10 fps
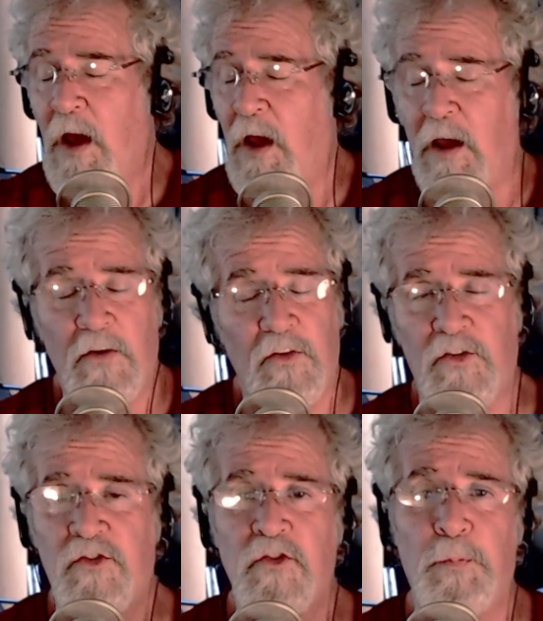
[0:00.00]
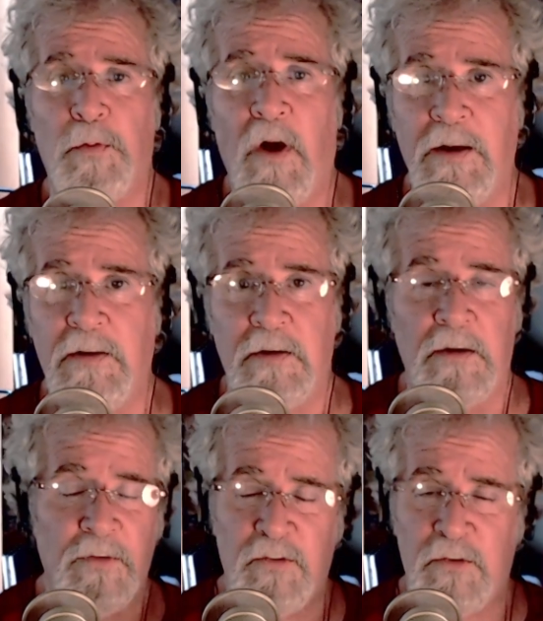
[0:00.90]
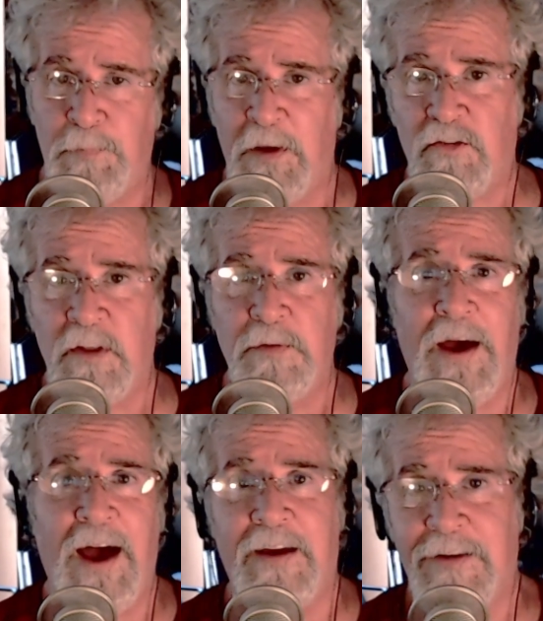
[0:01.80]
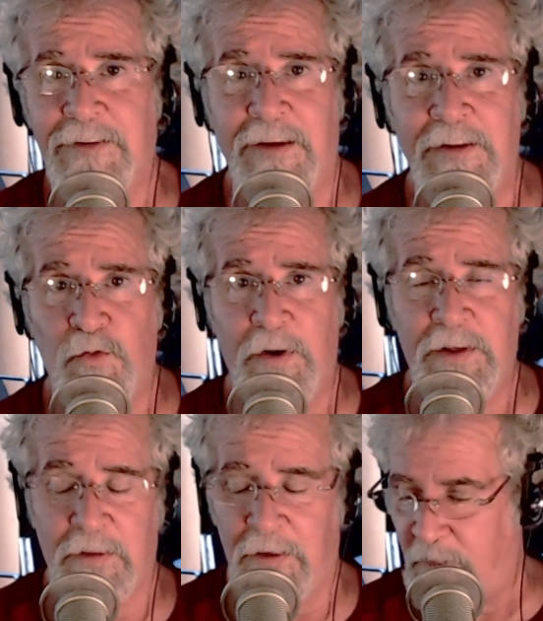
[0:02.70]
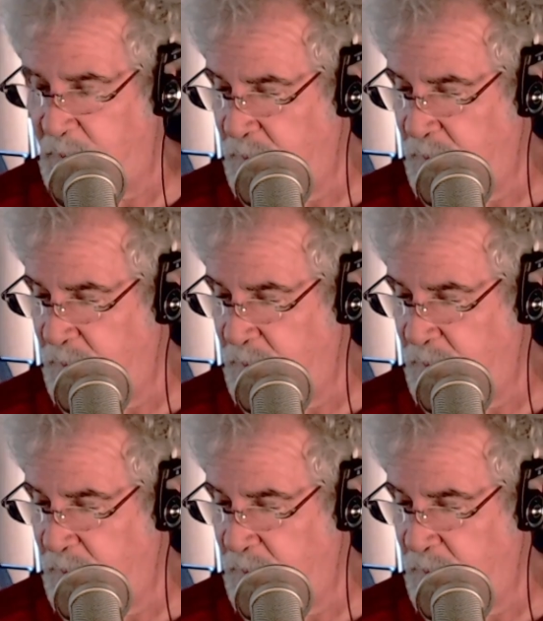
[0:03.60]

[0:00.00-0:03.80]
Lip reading: A super idea, especially back in like 2011.